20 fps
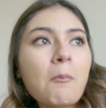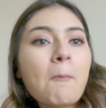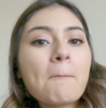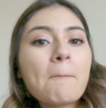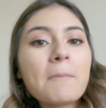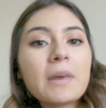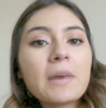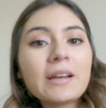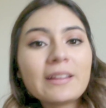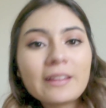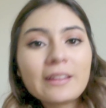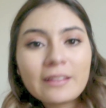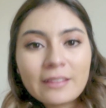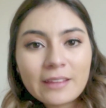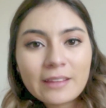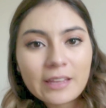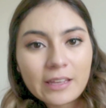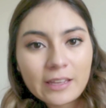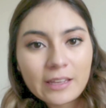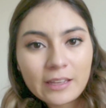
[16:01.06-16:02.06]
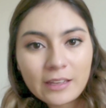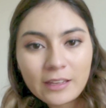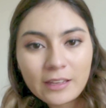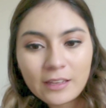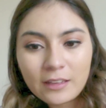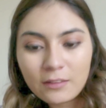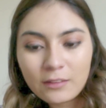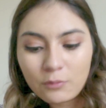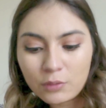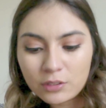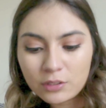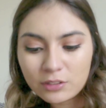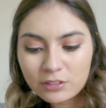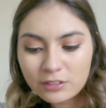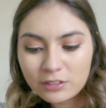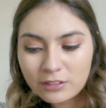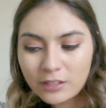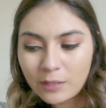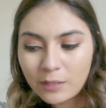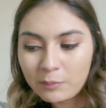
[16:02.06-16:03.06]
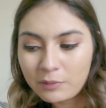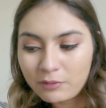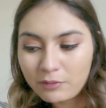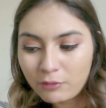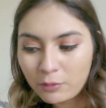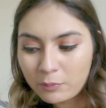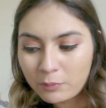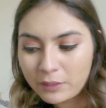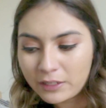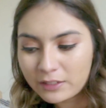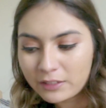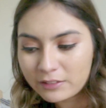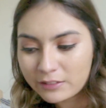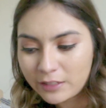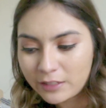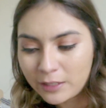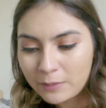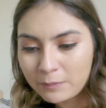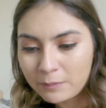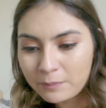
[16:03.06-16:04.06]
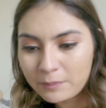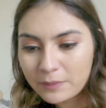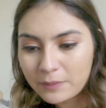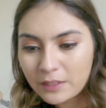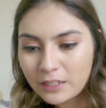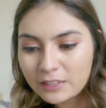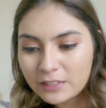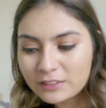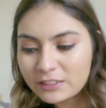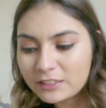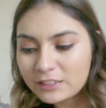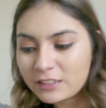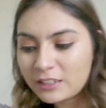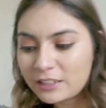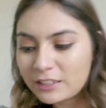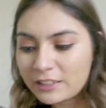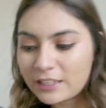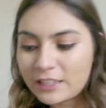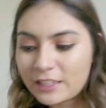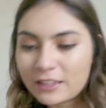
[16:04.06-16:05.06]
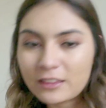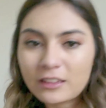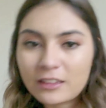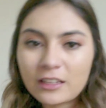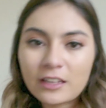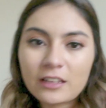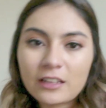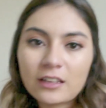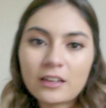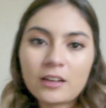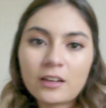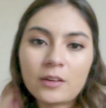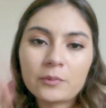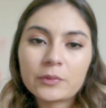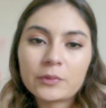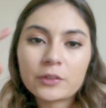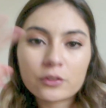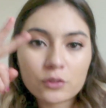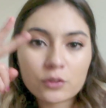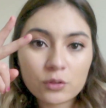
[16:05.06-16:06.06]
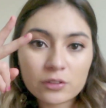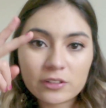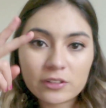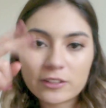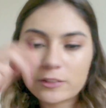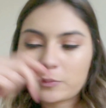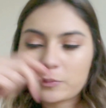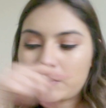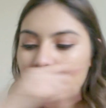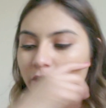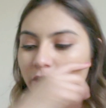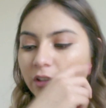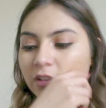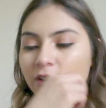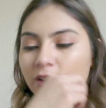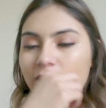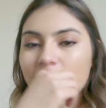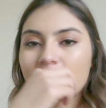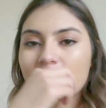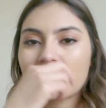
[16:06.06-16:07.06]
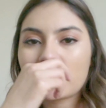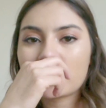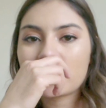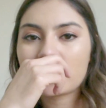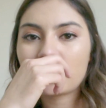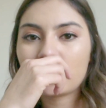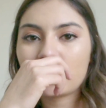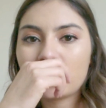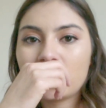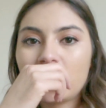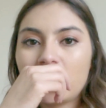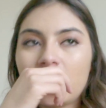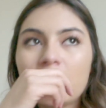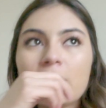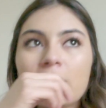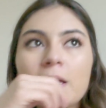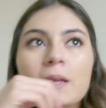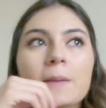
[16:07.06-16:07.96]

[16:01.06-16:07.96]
Monday, which is the day before my exam, I did it again. There's 2 assessments, so I took the second one.